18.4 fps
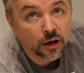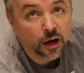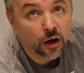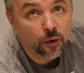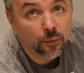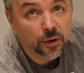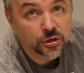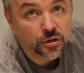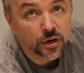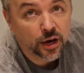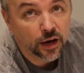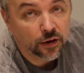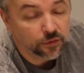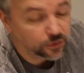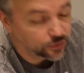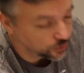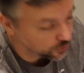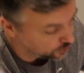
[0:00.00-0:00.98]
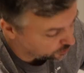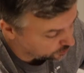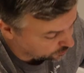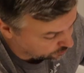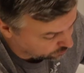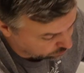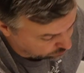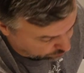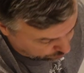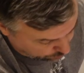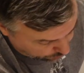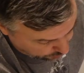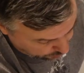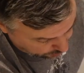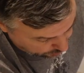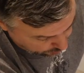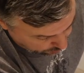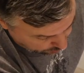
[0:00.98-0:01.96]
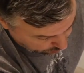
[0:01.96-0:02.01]
how much I have. So it's
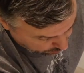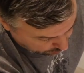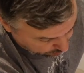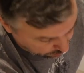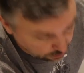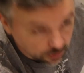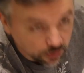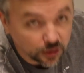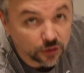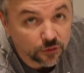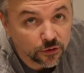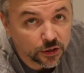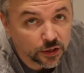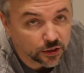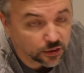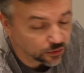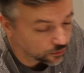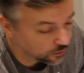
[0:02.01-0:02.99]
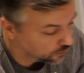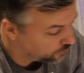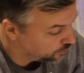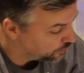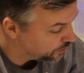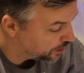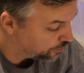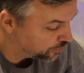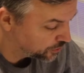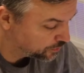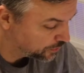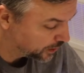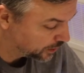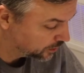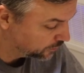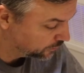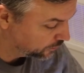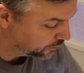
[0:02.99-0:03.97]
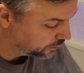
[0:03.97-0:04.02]
pretty convenient from that
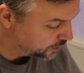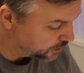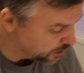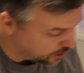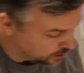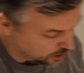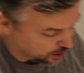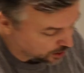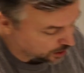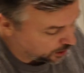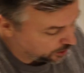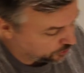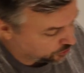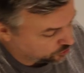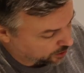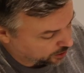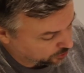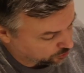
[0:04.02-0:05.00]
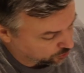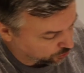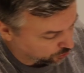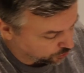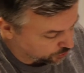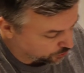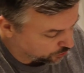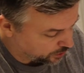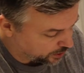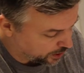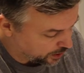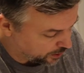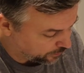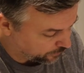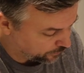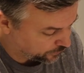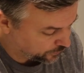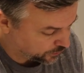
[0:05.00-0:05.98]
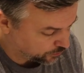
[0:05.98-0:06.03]
perspective. I try to also
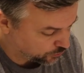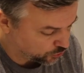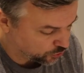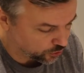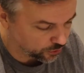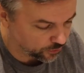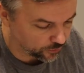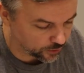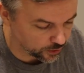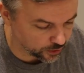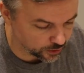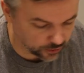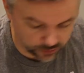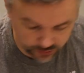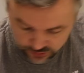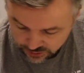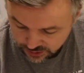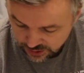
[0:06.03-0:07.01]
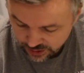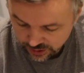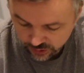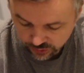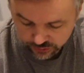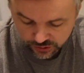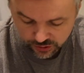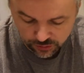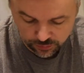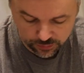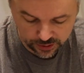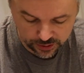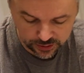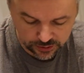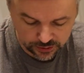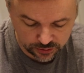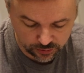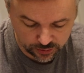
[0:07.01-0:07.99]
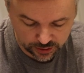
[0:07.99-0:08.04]
have some sort of a scale nearby
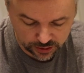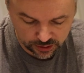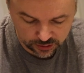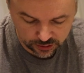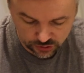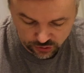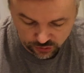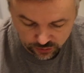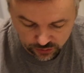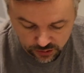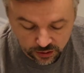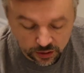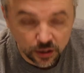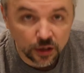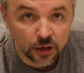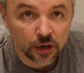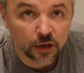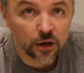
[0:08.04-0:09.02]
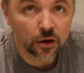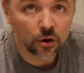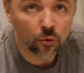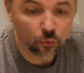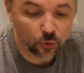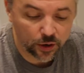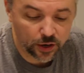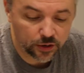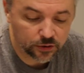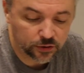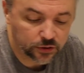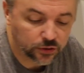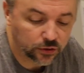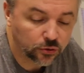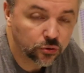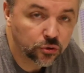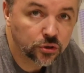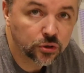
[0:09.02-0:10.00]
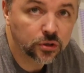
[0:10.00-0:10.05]
so I can actually weigh the
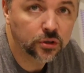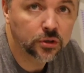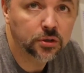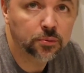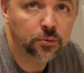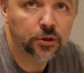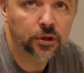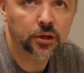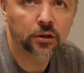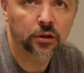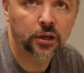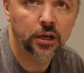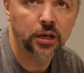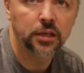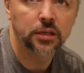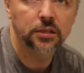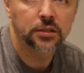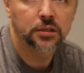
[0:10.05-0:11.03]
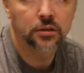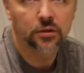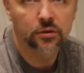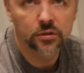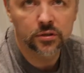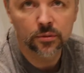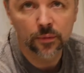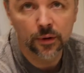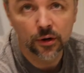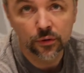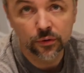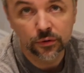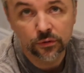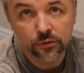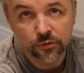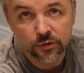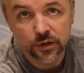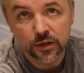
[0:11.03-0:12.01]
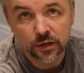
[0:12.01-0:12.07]
solution. In this particular case, there's about
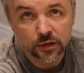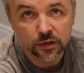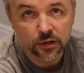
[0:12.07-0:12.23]
3